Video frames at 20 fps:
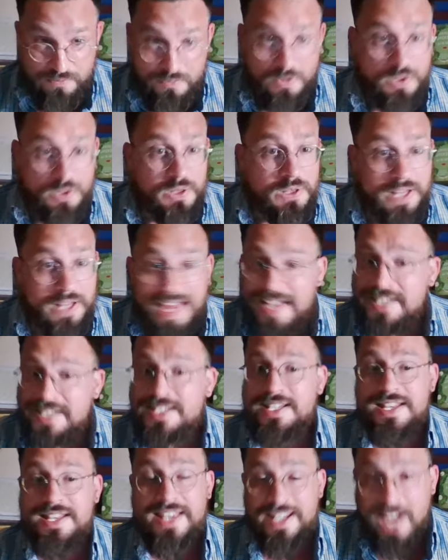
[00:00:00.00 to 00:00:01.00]

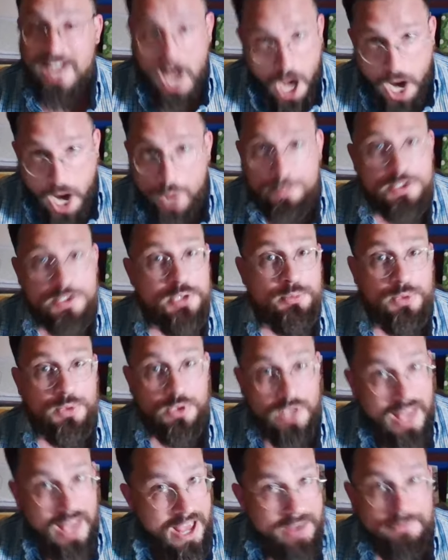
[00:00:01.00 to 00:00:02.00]
less than
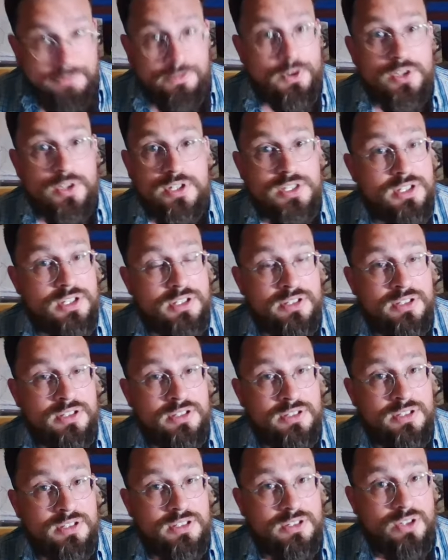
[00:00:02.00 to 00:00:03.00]
optimal effort
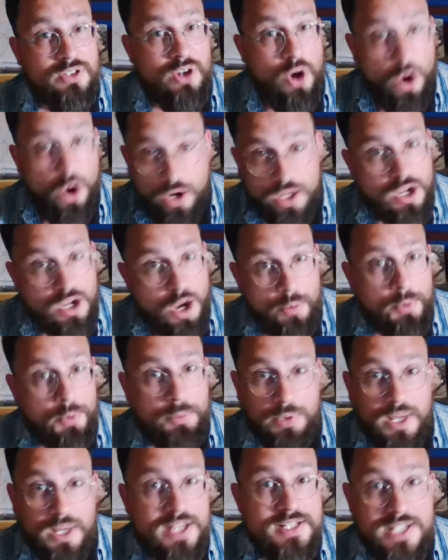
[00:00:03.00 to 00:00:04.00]
on a couple
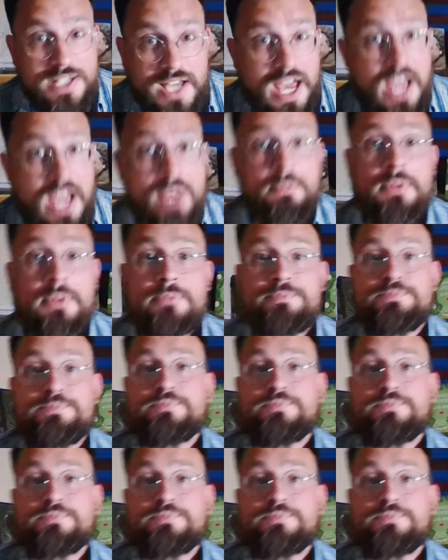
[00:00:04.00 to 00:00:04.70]
plays a game,